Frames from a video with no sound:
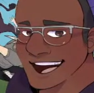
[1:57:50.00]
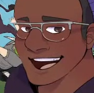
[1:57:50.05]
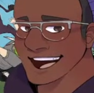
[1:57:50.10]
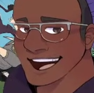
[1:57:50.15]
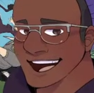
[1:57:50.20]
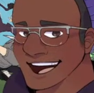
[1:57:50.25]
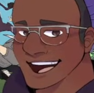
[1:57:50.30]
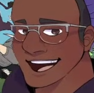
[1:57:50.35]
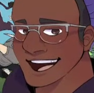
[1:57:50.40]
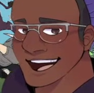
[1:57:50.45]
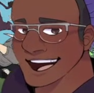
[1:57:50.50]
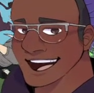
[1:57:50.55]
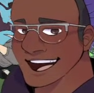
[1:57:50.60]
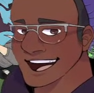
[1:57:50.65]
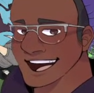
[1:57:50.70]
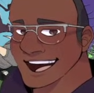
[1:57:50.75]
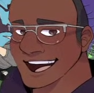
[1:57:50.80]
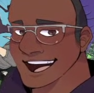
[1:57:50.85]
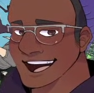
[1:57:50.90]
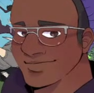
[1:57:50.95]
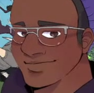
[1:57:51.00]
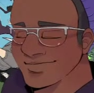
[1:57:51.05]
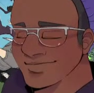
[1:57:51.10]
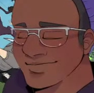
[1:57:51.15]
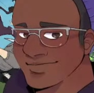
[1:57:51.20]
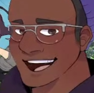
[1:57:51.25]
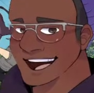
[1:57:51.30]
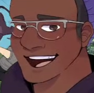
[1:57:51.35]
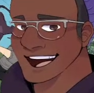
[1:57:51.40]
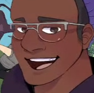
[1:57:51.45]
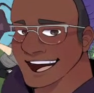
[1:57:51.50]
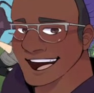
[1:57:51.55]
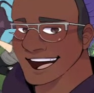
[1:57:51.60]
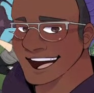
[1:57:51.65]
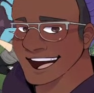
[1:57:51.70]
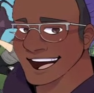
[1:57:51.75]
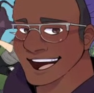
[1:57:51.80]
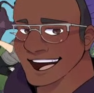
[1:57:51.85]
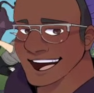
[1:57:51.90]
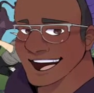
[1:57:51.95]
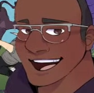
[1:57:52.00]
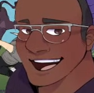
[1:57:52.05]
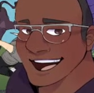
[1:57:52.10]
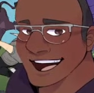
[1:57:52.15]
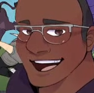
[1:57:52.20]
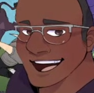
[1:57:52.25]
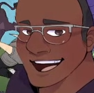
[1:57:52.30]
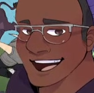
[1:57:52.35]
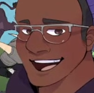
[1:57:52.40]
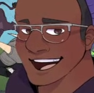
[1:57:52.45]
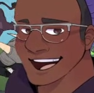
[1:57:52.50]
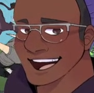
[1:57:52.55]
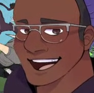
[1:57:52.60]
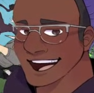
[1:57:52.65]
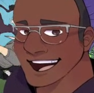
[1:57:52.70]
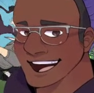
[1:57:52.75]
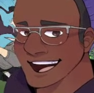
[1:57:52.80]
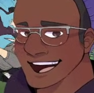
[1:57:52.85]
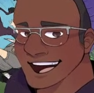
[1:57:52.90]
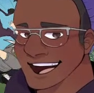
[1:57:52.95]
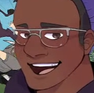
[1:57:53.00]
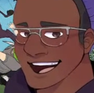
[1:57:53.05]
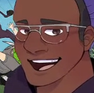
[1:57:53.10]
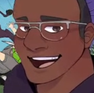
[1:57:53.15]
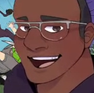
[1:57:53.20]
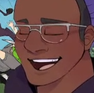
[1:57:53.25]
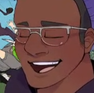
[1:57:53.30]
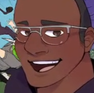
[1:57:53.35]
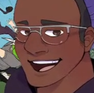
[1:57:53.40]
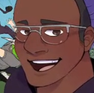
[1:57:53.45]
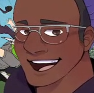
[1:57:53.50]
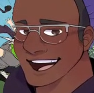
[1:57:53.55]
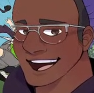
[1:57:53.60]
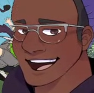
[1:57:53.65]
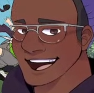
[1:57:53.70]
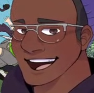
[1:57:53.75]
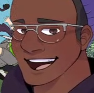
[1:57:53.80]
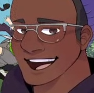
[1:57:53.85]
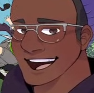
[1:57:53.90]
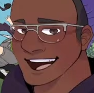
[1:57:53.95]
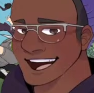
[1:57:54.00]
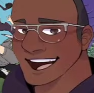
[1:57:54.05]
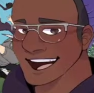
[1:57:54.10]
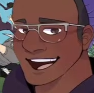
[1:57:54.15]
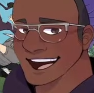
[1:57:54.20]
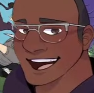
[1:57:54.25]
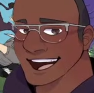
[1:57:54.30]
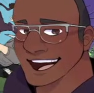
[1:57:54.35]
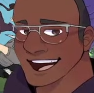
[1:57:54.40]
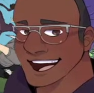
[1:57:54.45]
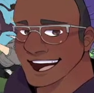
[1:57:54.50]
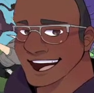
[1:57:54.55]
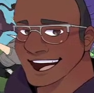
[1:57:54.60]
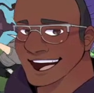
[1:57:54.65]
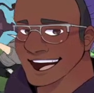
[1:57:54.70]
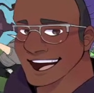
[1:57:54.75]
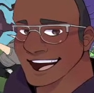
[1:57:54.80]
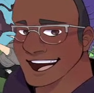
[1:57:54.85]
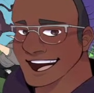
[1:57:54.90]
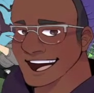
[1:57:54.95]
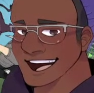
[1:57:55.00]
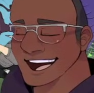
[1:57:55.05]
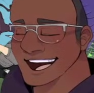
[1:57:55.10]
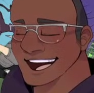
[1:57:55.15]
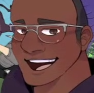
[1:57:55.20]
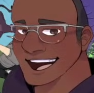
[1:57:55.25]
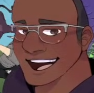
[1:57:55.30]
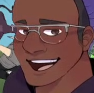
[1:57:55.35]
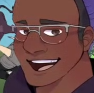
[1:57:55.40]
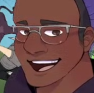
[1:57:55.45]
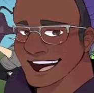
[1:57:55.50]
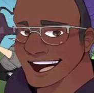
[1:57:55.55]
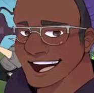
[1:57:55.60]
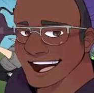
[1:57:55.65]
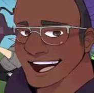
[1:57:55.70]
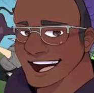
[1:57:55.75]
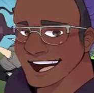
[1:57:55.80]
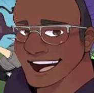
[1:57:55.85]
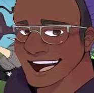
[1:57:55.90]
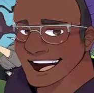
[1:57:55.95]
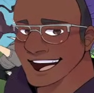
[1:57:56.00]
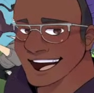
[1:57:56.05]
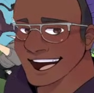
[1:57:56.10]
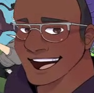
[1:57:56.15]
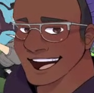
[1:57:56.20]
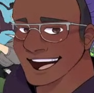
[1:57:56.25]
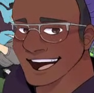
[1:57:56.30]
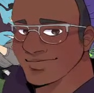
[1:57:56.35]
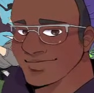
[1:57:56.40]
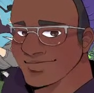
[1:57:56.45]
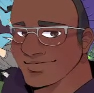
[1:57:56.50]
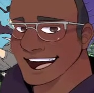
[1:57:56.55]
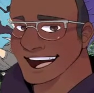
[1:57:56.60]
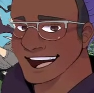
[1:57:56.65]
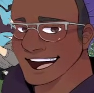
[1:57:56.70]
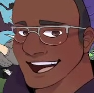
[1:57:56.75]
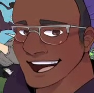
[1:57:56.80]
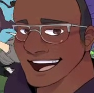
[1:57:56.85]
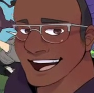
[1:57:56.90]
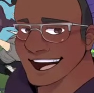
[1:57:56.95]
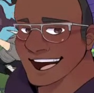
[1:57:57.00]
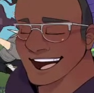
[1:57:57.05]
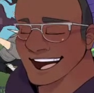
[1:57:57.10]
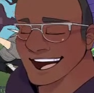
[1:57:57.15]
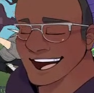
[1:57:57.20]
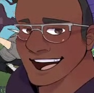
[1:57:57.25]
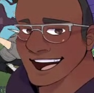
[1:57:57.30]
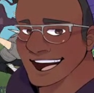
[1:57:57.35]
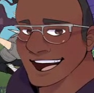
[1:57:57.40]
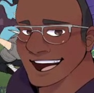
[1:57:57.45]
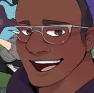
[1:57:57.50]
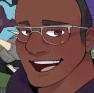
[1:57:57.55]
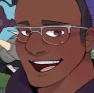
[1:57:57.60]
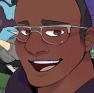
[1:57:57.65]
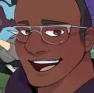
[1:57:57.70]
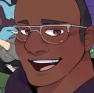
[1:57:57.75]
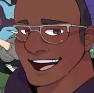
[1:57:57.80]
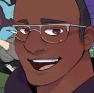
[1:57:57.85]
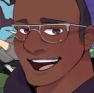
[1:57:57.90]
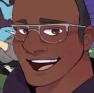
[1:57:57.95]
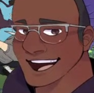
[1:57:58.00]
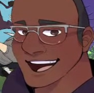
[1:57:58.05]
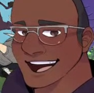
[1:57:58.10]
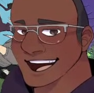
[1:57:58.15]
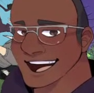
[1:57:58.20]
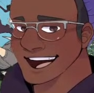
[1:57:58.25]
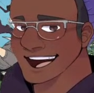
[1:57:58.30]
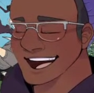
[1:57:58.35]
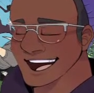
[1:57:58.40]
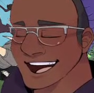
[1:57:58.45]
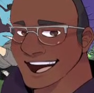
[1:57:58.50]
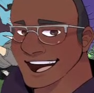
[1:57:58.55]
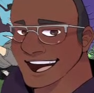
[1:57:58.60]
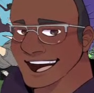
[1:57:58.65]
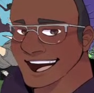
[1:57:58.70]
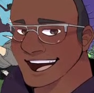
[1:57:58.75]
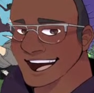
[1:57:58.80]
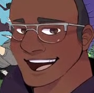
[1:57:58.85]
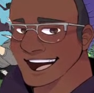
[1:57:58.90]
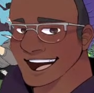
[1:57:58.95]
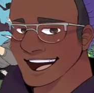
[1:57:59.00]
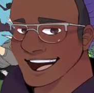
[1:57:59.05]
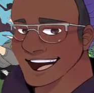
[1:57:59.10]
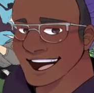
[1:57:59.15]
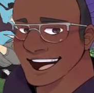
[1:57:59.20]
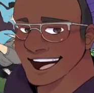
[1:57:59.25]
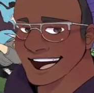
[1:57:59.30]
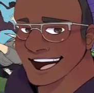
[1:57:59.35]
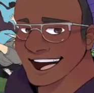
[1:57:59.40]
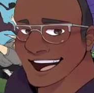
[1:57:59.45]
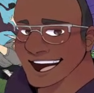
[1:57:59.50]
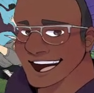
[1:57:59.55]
Just know that. Nobody really buys into it after a very short period of time because Webtoon doesn't advertise completed comics. Webtoon never advertises completed comics. Do you know why Webtoon wants all those completed